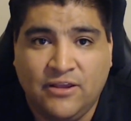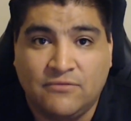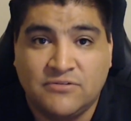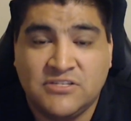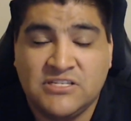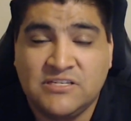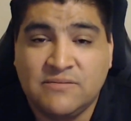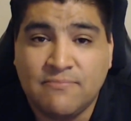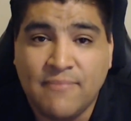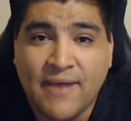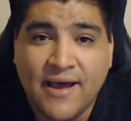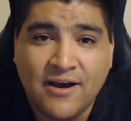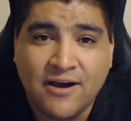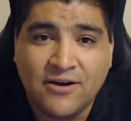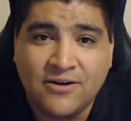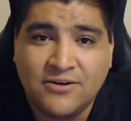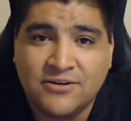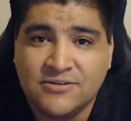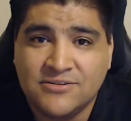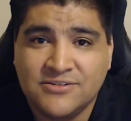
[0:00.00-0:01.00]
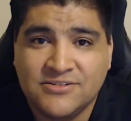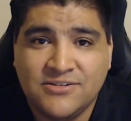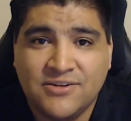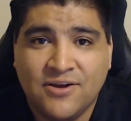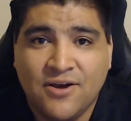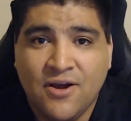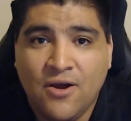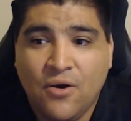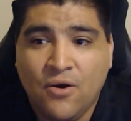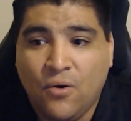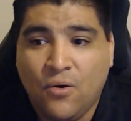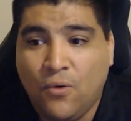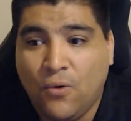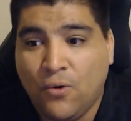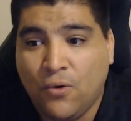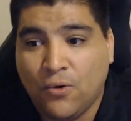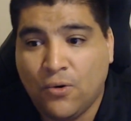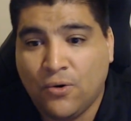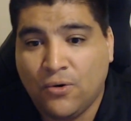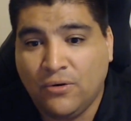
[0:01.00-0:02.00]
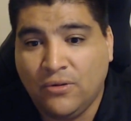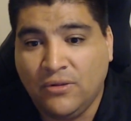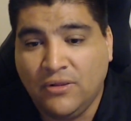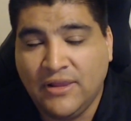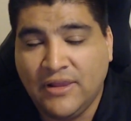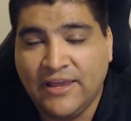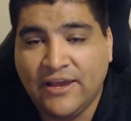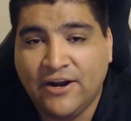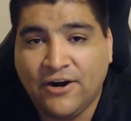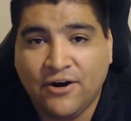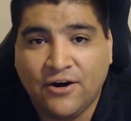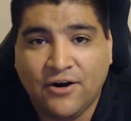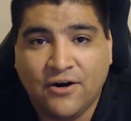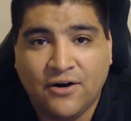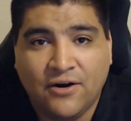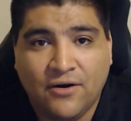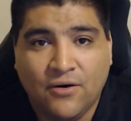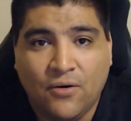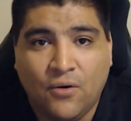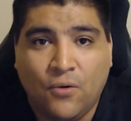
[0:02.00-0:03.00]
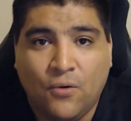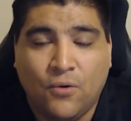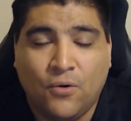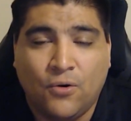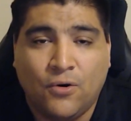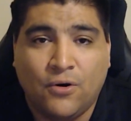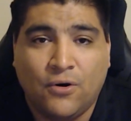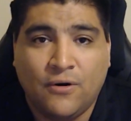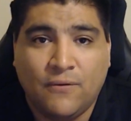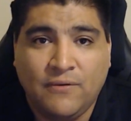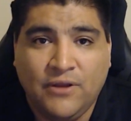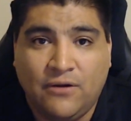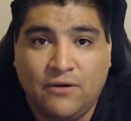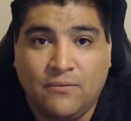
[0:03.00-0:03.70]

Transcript: smells or litter or,